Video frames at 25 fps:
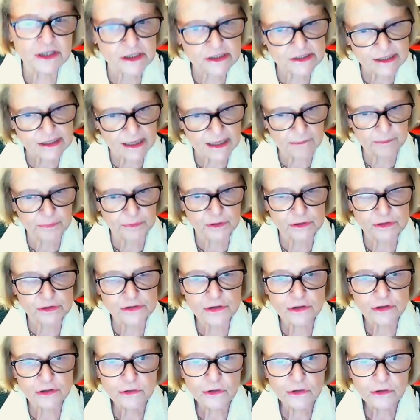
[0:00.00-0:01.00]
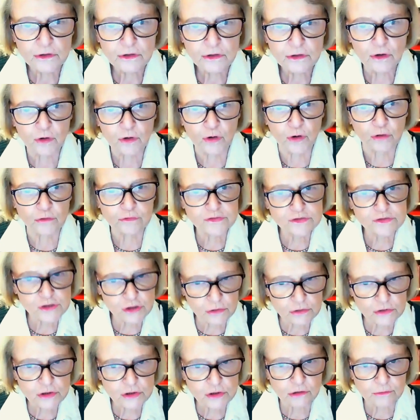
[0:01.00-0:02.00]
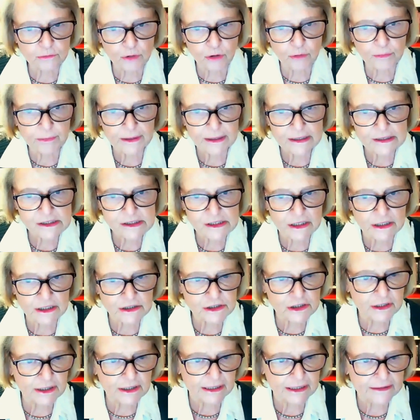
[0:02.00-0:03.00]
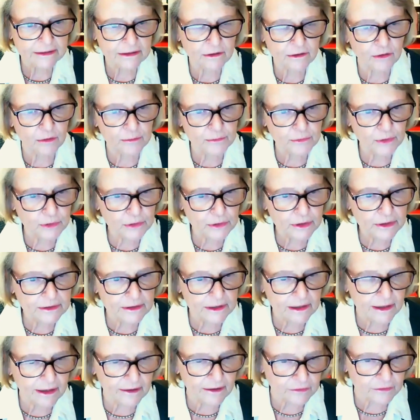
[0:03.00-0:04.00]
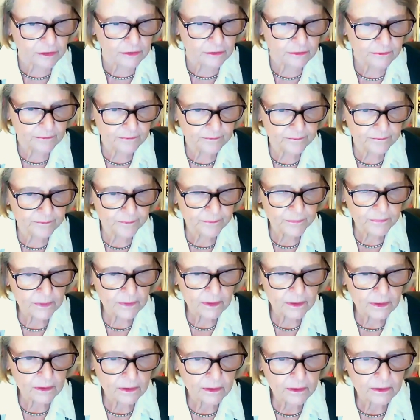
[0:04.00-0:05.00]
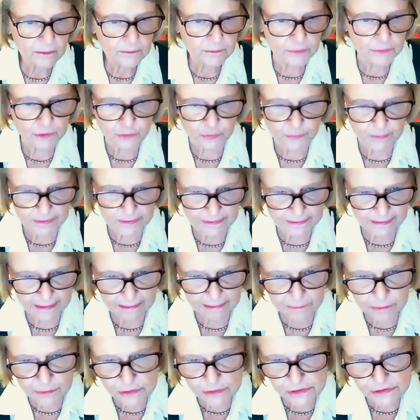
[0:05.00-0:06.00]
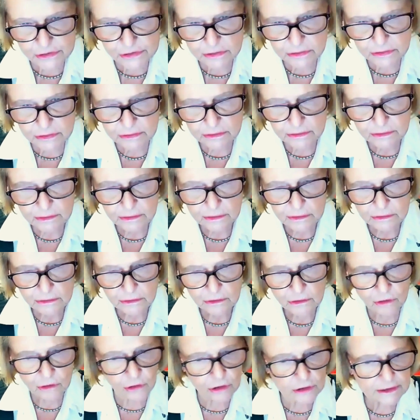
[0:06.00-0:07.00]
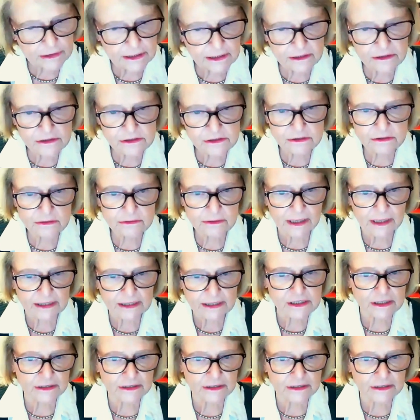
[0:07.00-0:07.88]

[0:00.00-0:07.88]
examples of social mobilization at a community level between neighbors, colleagues, and